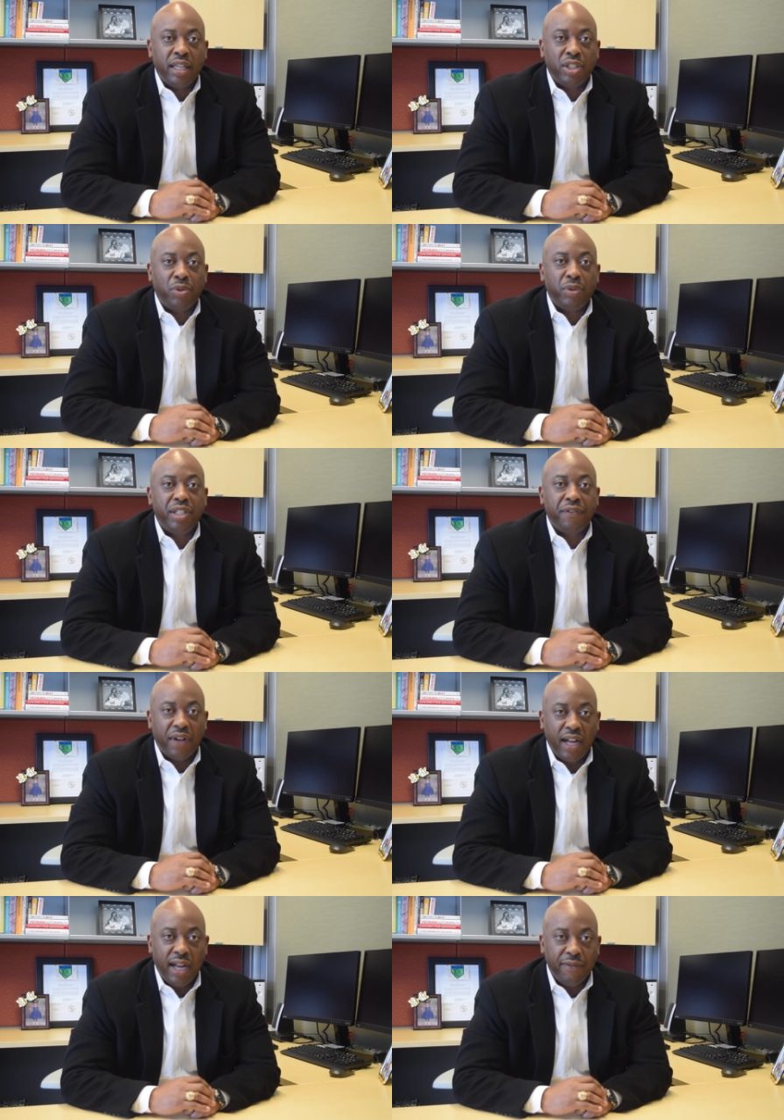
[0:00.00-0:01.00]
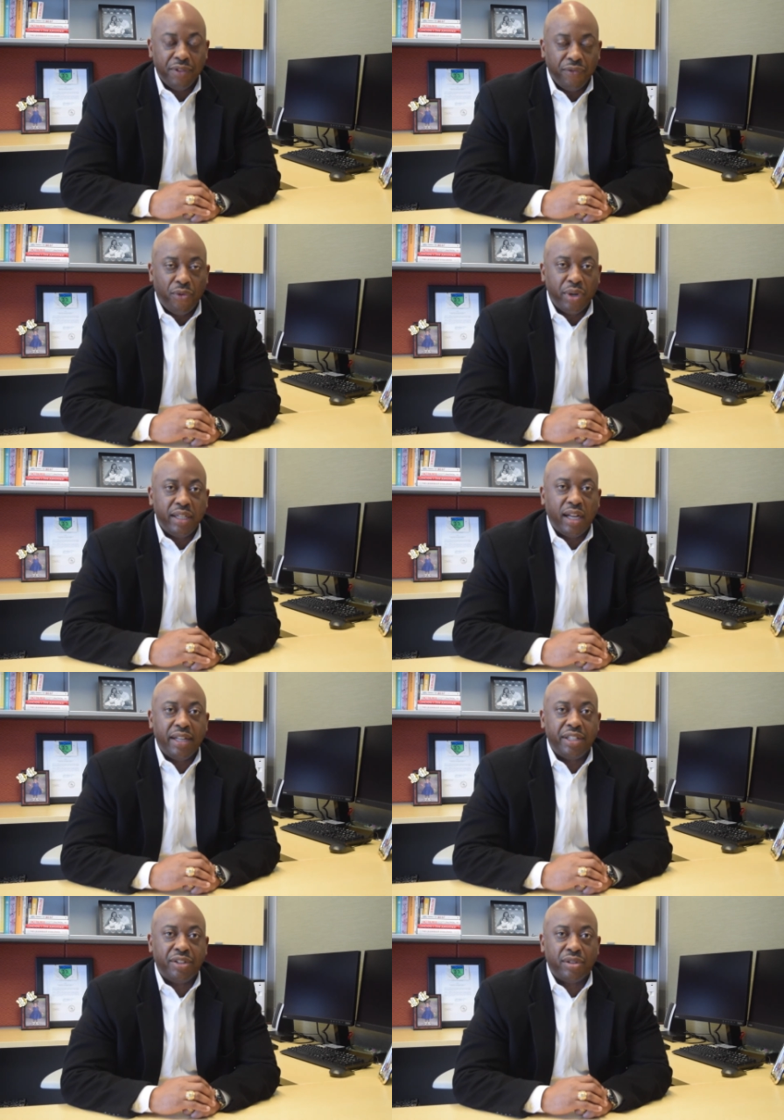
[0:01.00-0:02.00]
25 to
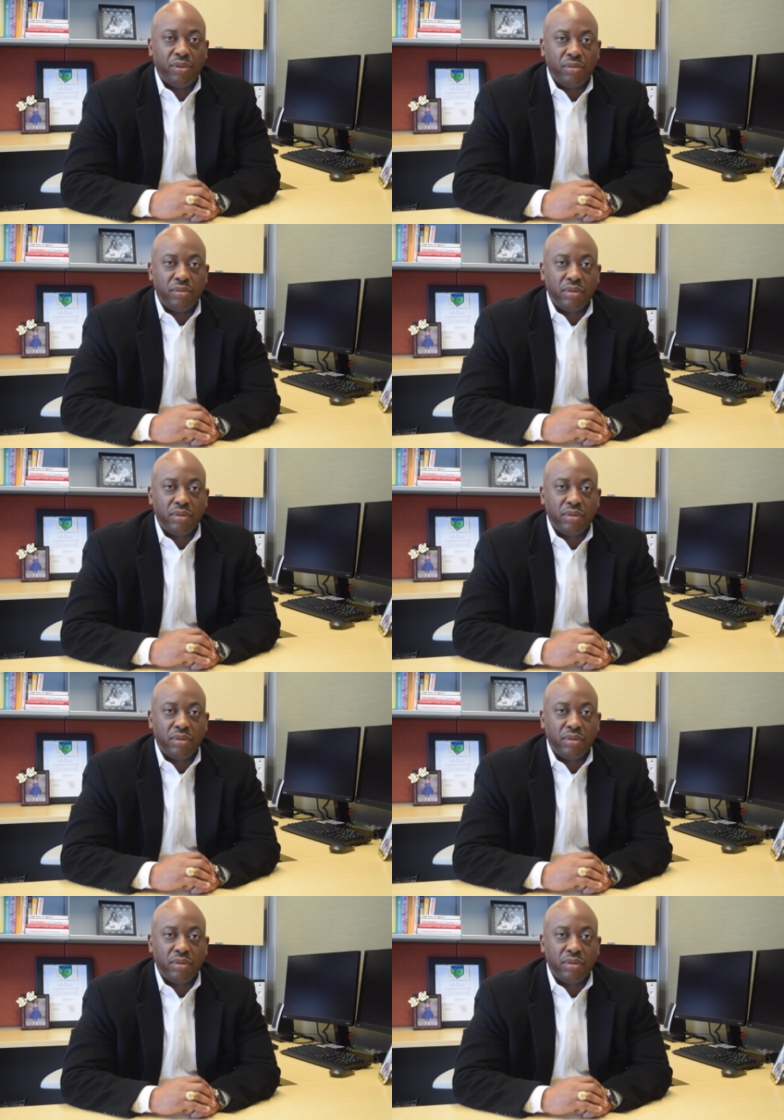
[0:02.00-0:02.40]
49 years old,